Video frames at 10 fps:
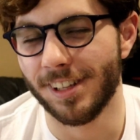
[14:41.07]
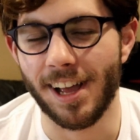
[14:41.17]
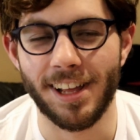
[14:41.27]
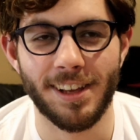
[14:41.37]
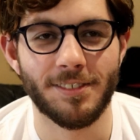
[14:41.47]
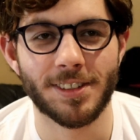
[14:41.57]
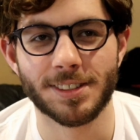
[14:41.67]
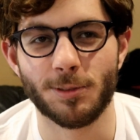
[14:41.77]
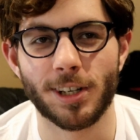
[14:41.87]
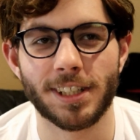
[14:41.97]
I
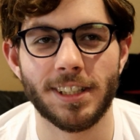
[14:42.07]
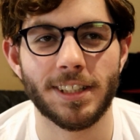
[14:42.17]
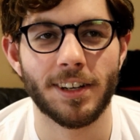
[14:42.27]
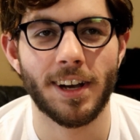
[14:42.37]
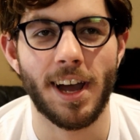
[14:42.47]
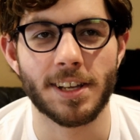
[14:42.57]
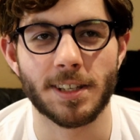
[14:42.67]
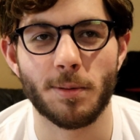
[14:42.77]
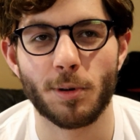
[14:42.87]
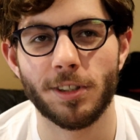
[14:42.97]
was working there
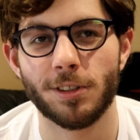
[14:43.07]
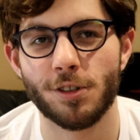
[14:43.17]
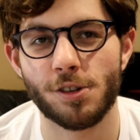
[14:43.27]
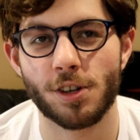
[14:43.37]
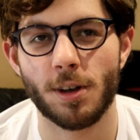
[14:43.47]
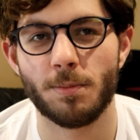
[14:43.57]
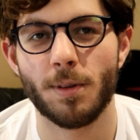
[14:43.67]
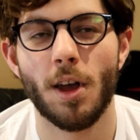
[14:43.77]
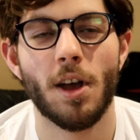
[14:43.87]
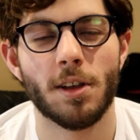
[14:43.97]
as an
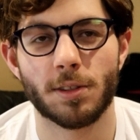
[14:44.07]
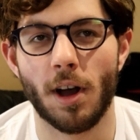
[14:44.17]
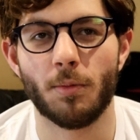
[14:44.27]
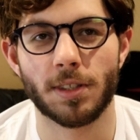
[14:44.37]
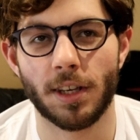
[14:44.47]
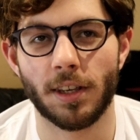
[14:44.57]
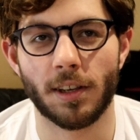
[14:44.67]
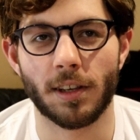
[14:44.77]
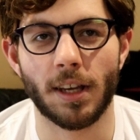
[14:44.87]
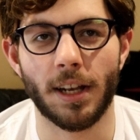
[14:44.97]
apprenticeship. So I
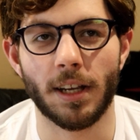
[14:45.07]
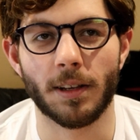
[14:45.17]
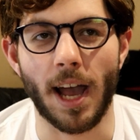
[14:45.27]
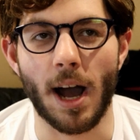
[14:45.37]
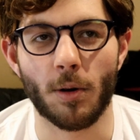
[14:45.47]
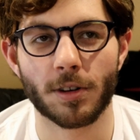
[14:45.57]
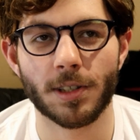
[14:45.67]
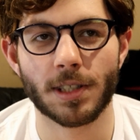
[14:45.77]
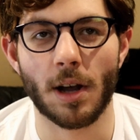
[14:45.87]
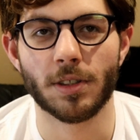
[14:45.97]
wasn't getting
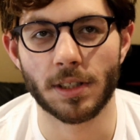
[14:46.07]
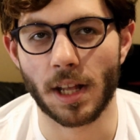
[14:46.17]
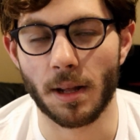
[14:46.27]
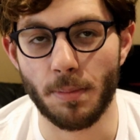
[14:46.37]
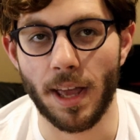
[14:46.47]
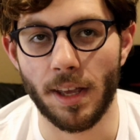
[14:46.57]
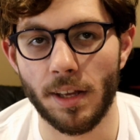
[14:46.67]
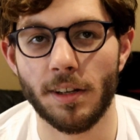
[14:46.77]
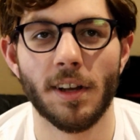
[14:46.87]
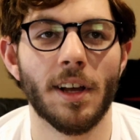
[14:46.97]
hours. I was just getting
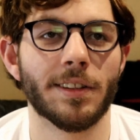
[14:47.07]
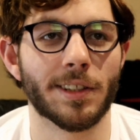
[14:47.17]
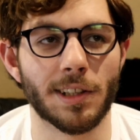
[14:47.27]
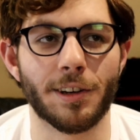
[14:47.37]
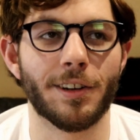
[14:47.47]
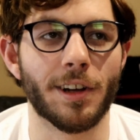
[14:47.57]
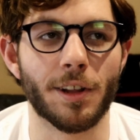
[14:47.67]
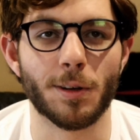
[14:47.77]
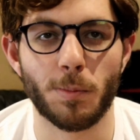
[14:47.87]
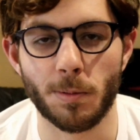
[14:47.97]
paid to learn
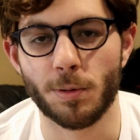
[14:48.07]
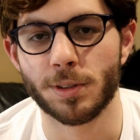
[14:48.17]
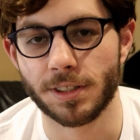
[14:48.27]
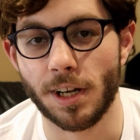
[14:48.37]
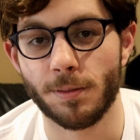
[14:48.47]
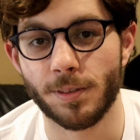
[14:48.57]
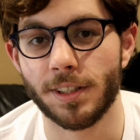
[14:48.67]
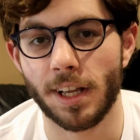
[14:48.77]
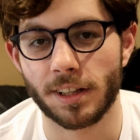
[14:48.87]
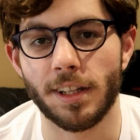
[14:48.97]
other people's stuff
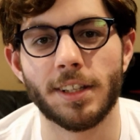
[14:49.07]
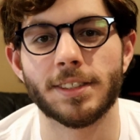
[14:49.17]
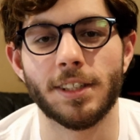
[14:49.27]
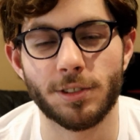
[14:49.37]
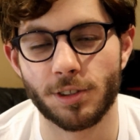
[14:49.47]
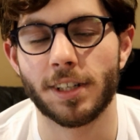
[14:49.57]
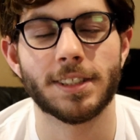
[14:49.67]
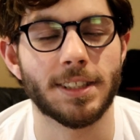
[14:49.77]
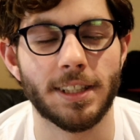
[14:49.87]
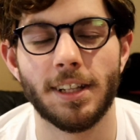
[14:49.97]
and techniques and
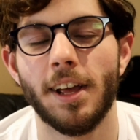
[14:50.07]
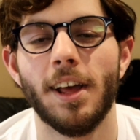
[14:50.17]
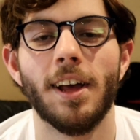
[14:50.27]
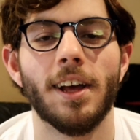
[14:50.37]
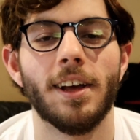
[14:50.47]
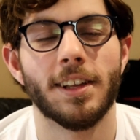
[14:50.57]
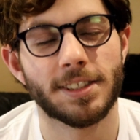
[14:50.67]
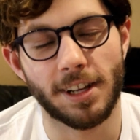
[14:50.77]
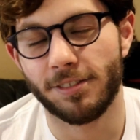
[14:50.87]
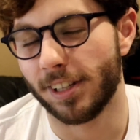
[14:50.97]
tricks and
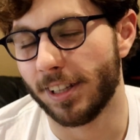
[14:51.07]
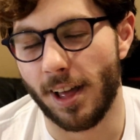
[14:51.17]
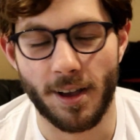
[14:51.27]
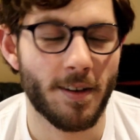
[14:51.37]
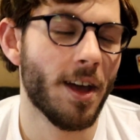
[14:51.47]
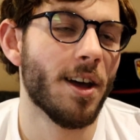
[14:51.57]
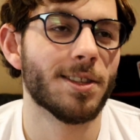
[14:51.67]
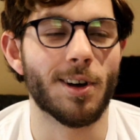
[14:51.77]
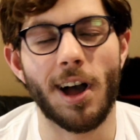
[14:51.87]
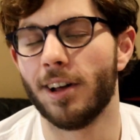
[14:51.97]
stuff like that.
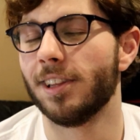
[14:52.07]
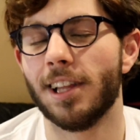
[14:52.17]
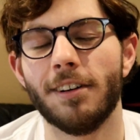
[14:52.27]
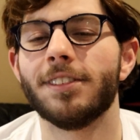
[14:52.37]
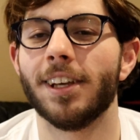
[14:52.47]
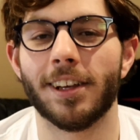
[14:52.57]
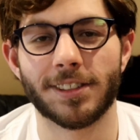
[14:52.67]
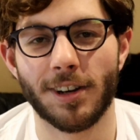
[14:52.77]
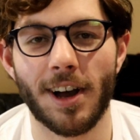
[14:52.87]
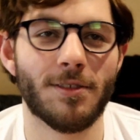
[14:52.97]
So I loved it.
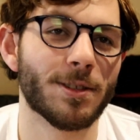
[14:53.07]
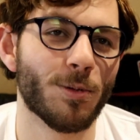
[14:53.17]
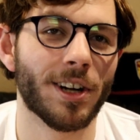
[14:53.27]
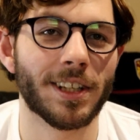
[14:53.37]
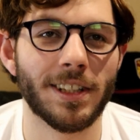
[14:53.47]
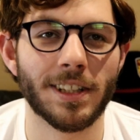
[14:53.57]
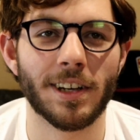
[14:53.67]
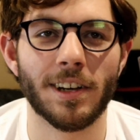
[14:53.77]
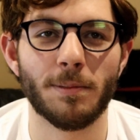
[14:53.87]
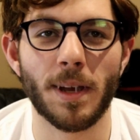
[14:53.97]
So I was working
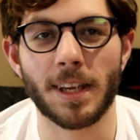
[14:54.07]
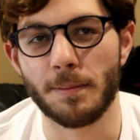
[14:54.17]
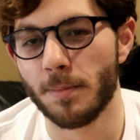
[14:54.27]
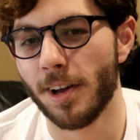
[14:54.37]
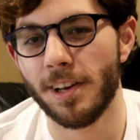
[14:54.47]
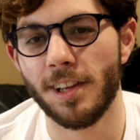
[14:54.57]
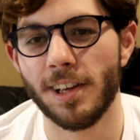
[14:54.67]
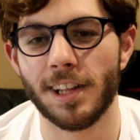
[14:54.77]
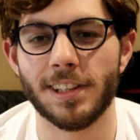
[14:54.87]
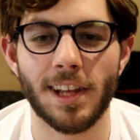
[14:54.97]
there, making
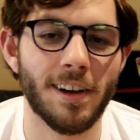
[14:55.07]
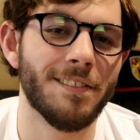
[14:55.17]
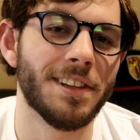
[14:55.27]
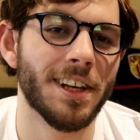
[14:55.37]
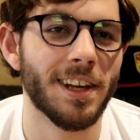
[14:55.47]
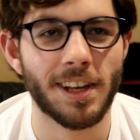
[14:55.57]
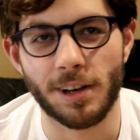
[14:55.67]
money. I loved it.